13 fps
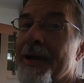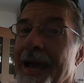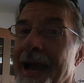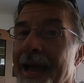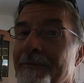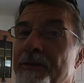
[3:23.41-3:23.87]

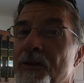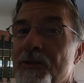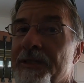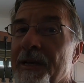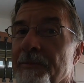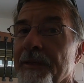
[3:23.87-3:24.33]
I have to do
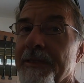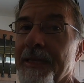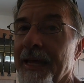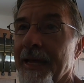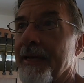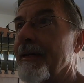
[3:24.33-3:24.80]
something
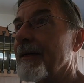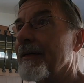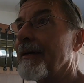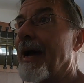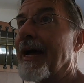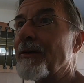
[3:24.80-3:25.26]
today.
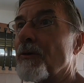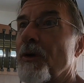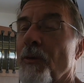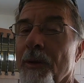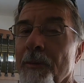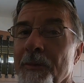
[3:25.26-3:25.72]
I don't
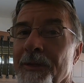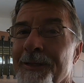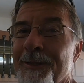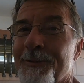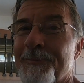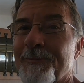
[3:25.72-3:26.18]
know what I'm going to
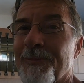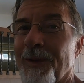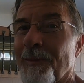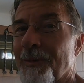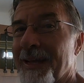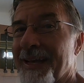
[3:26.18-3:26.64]
do.
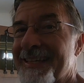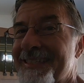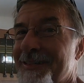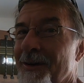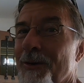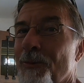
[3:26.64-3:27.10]
I'm going to get
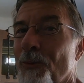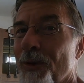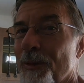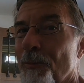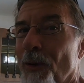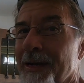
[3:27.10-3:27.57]
started
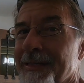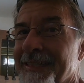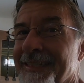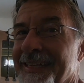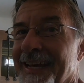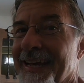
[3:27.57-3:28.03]
with the
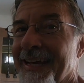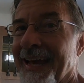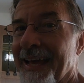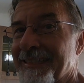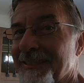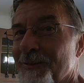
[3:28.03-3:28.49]
project today
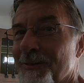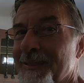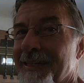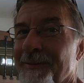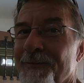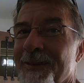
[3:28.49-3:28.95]
as soon
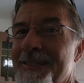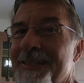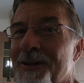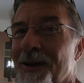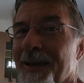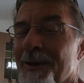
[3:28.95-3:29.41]
as I
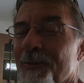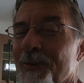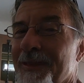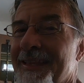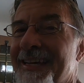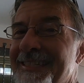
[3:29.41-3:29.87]
finish talking
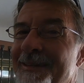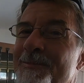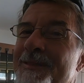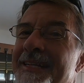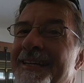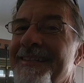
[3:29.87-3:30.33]
with Ness
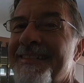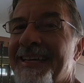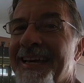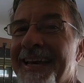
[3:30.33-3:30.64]
upstairs